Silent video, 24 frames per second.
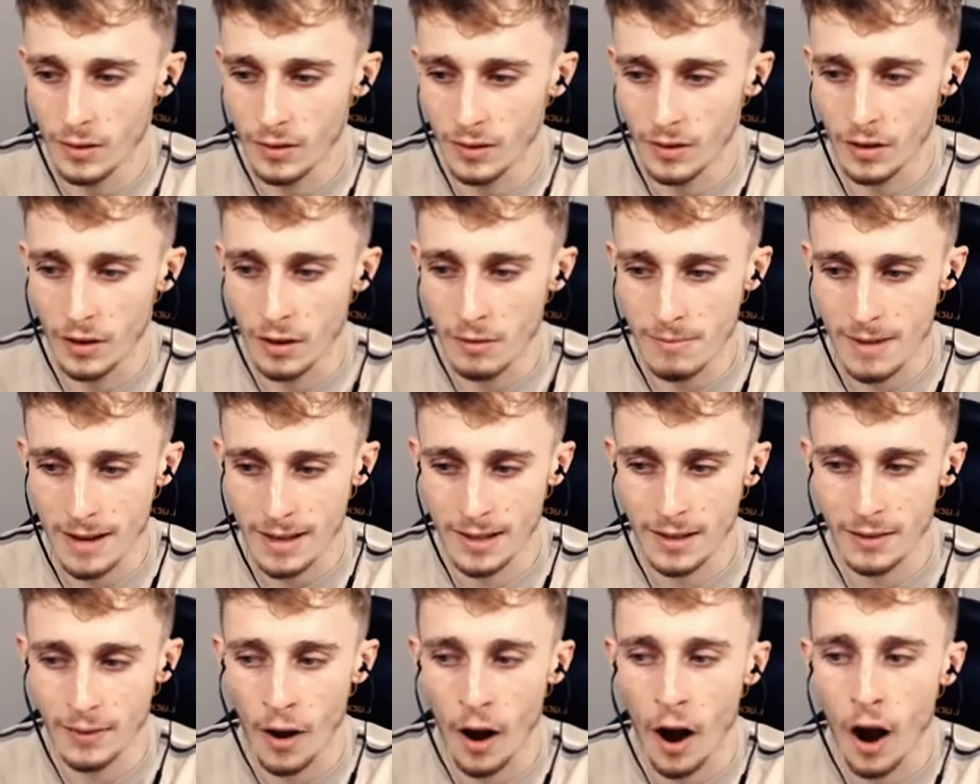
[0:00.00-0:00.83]
The
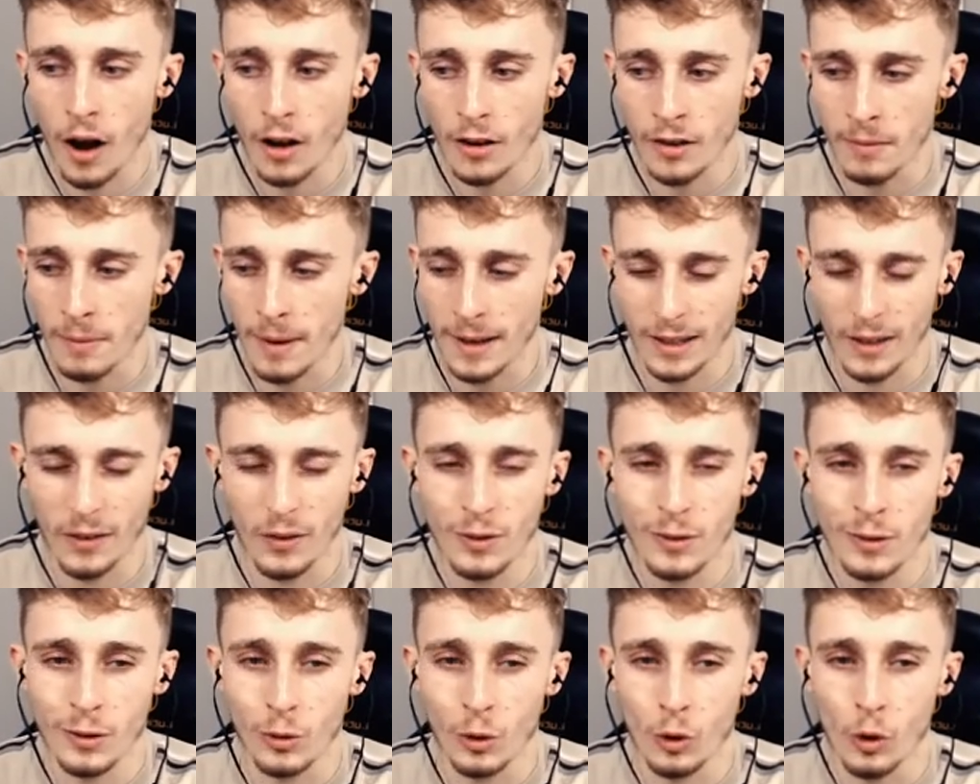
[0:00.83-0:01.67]
massive
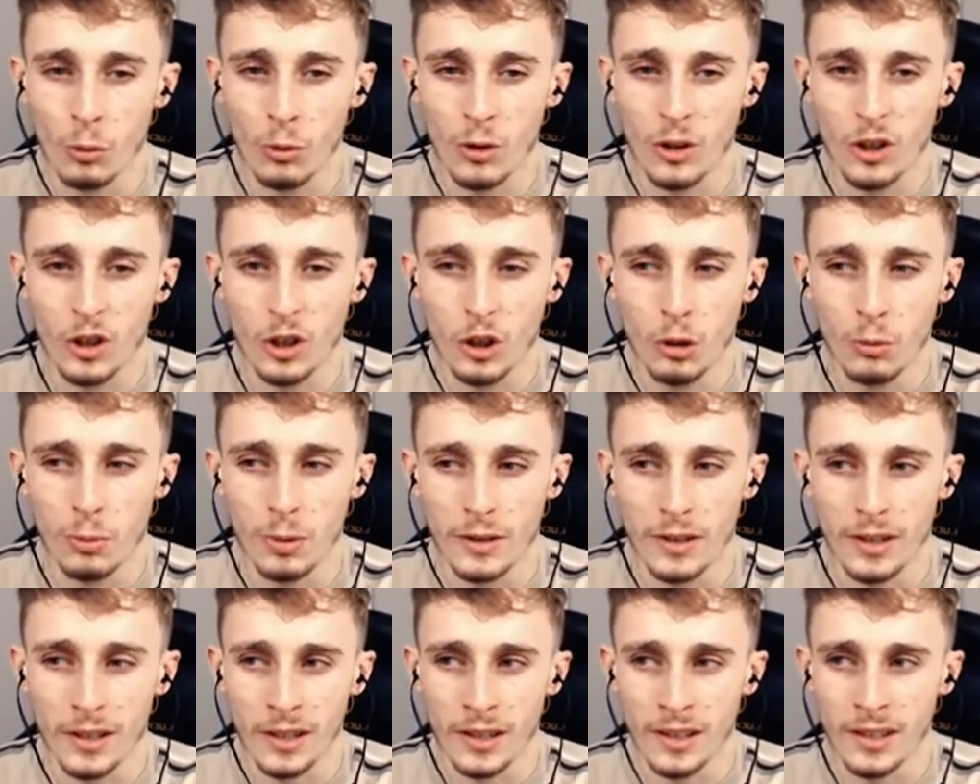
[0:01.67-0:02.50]
storm on Jupiter. For
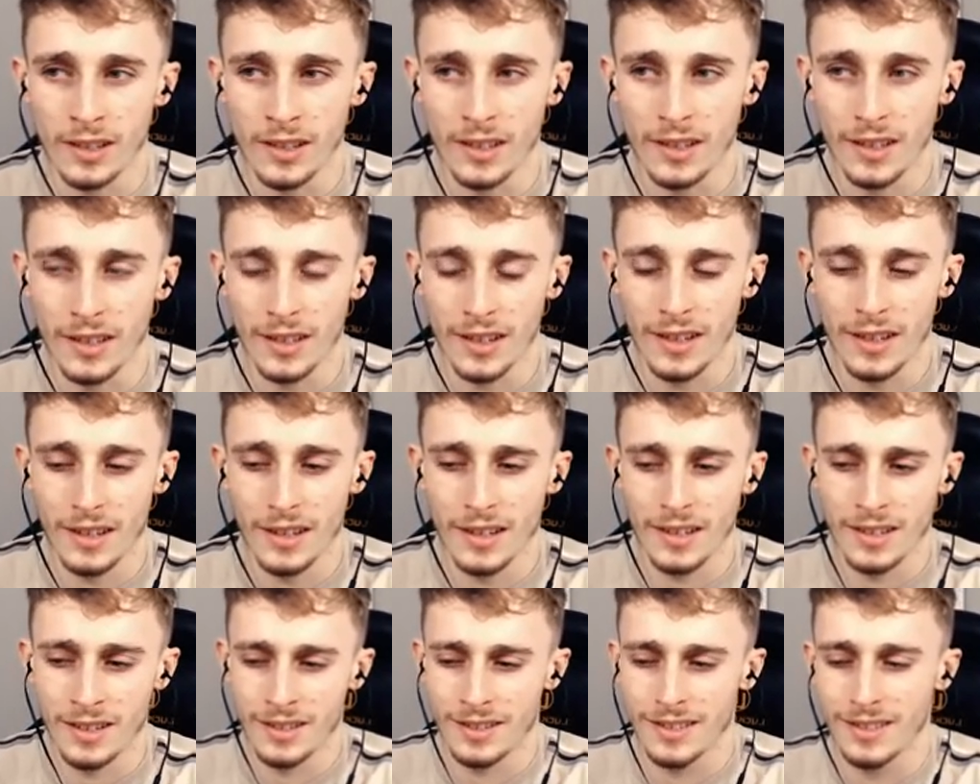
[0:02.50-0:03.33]
decades.
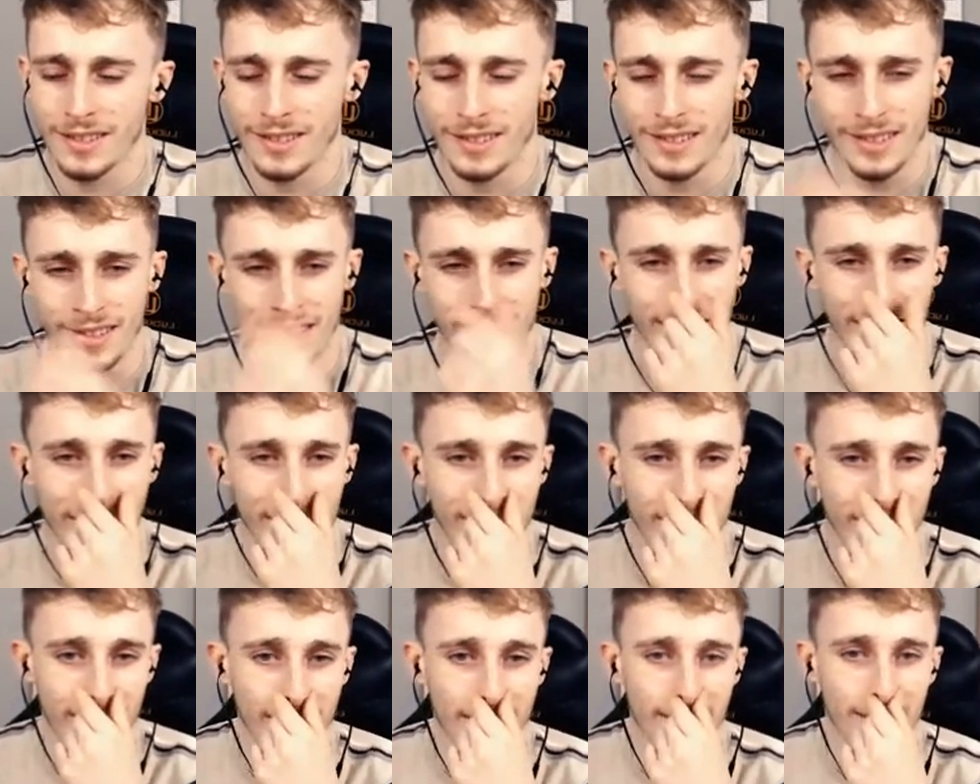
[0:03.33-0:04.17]
Yep, the Eye of
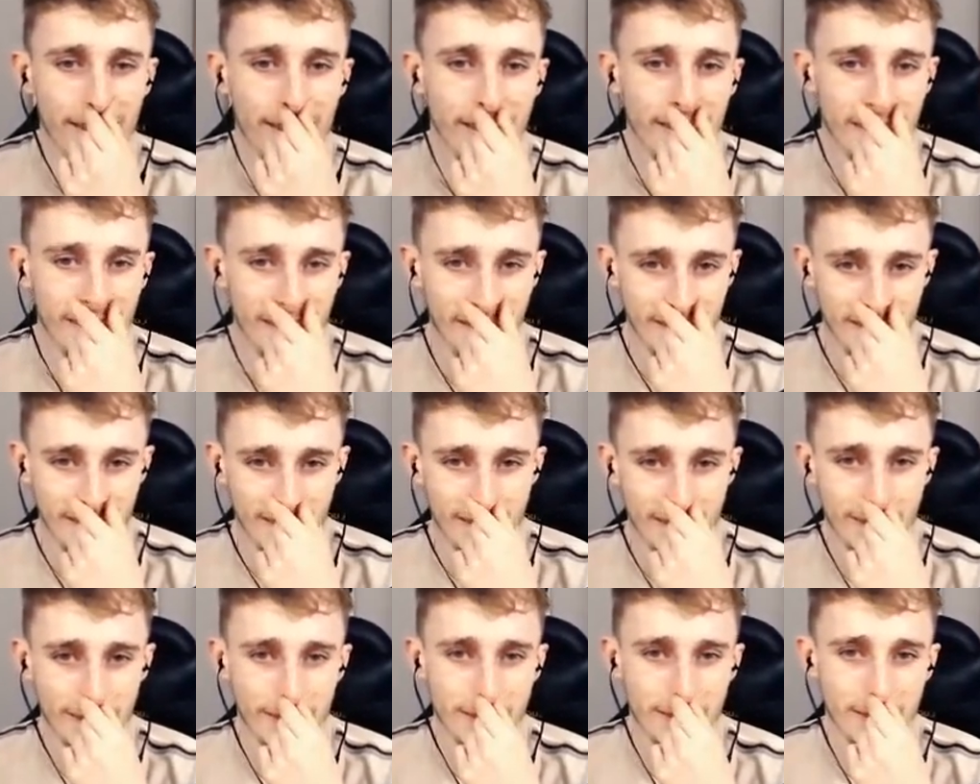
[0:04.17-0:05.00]
the Sahara.
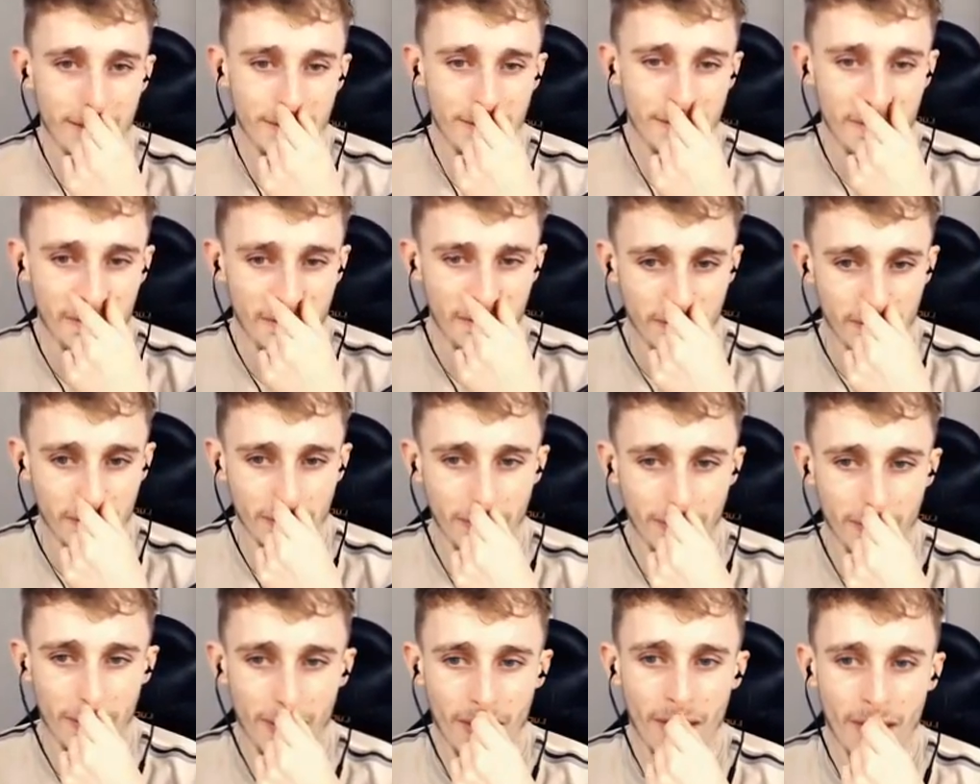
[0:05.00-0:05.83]
Otherwise
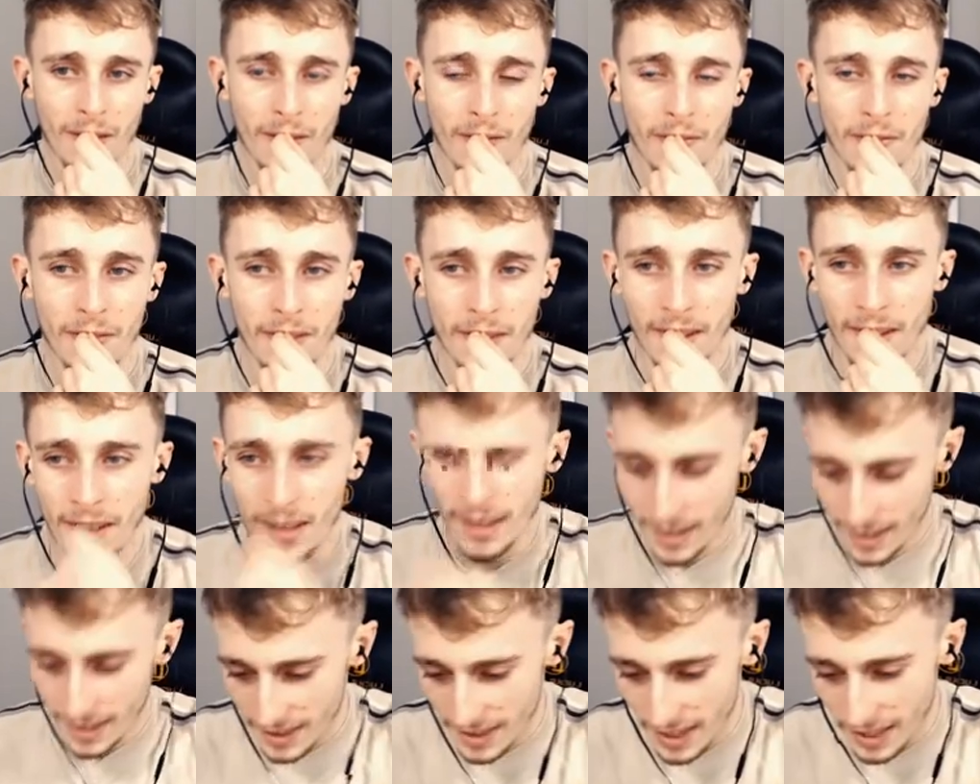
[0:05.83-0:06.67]
known as the
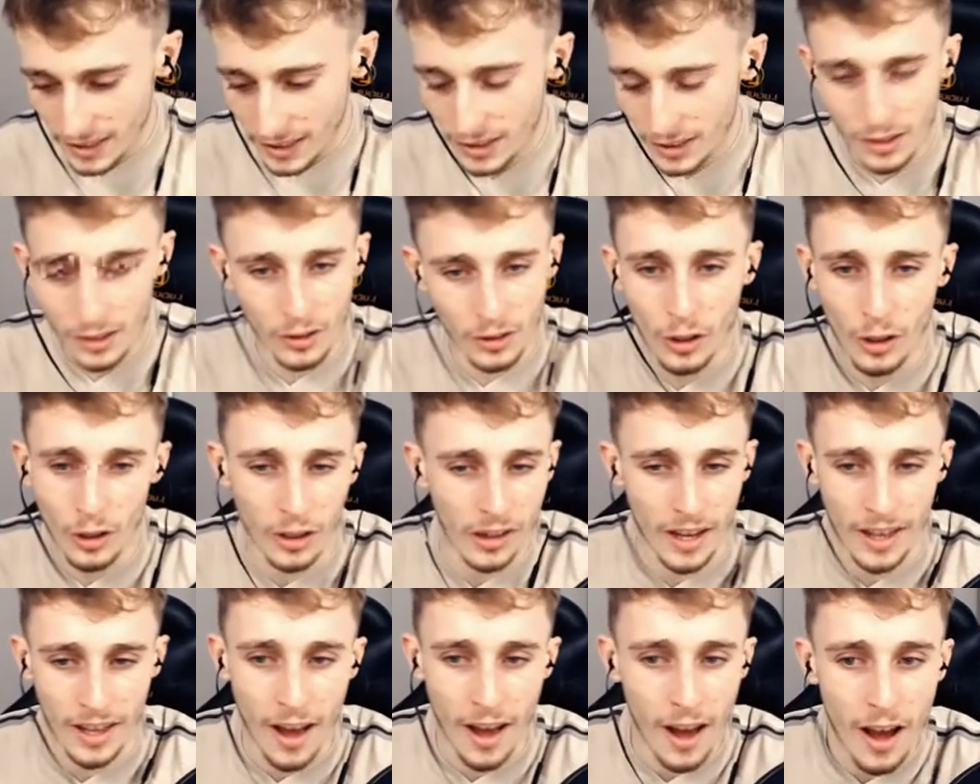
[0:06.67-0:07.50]
Rakat... This does not look
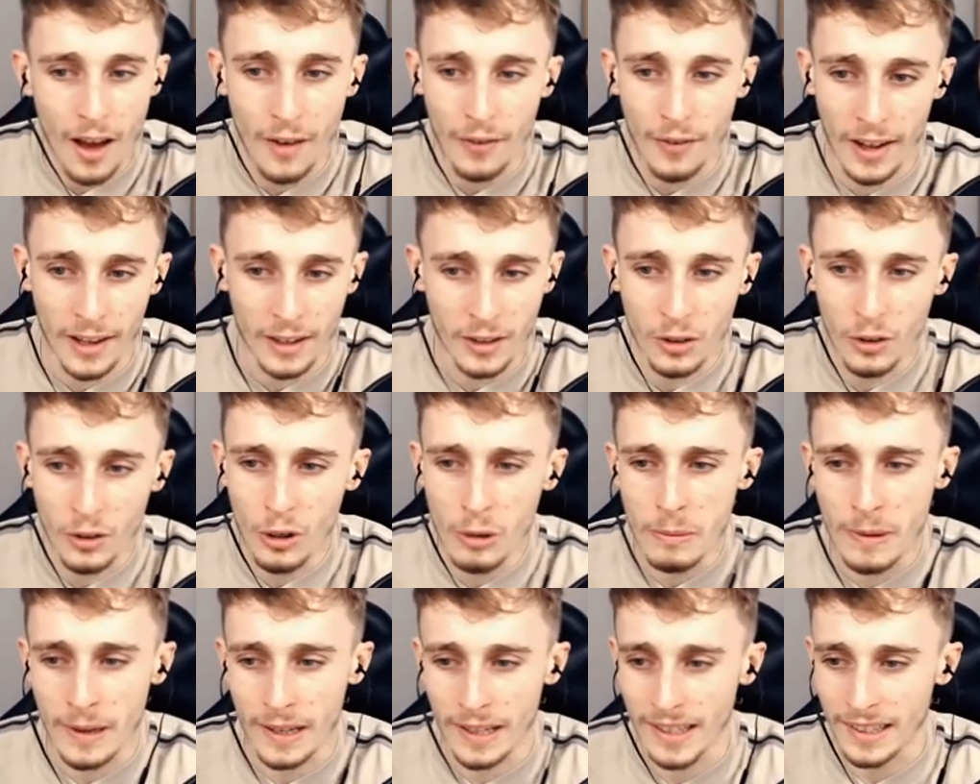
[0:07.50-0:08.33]
like Earth at
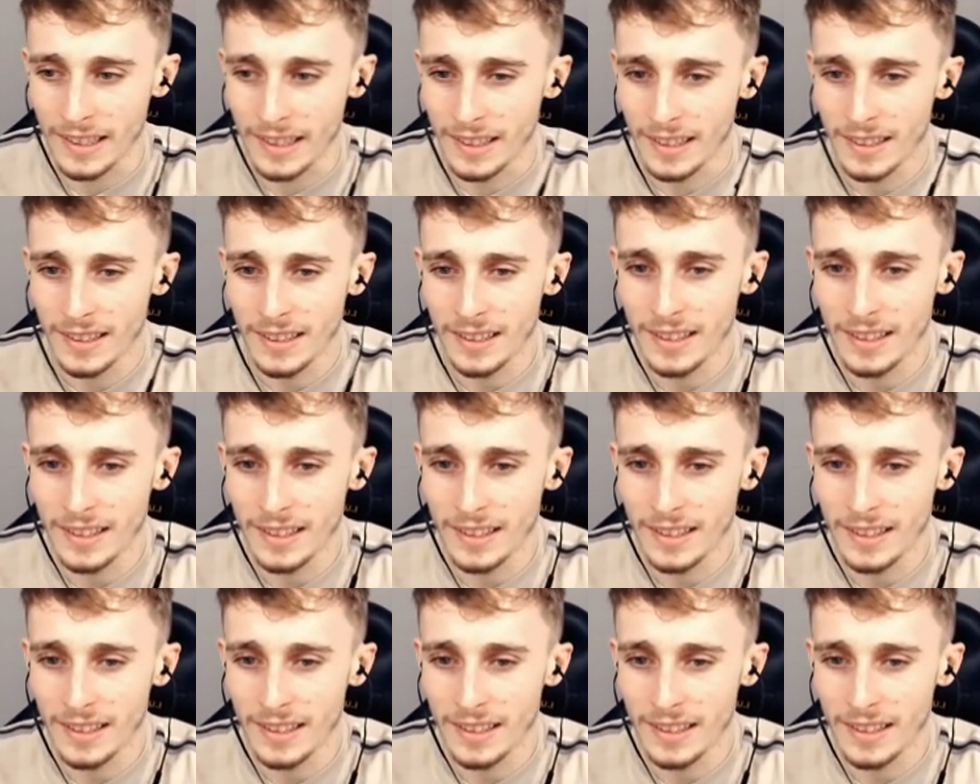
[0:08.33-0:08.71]
all, man.